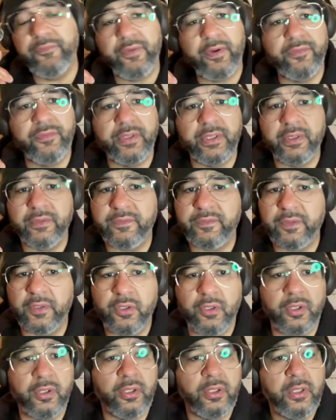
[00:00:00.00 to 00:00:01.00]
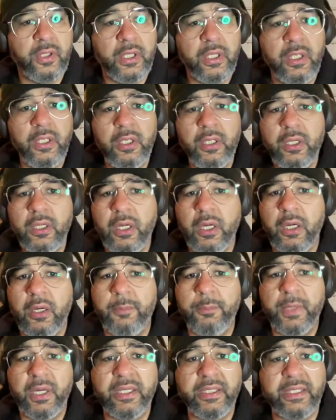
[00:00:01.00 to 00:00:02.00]
very good cigar.
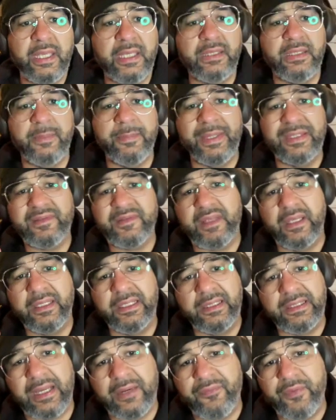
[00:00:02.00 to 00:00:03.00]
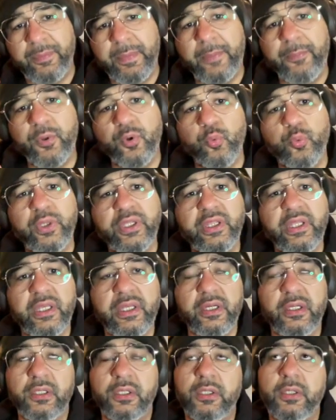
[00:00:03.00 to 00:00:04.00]
Again, the Manzanita. I remember I
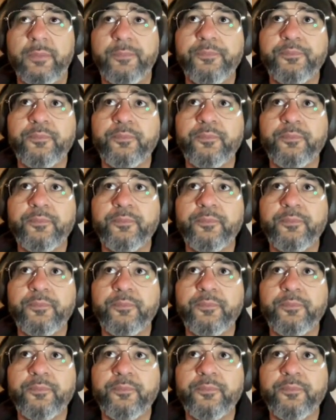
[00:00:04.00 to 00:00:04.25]
did a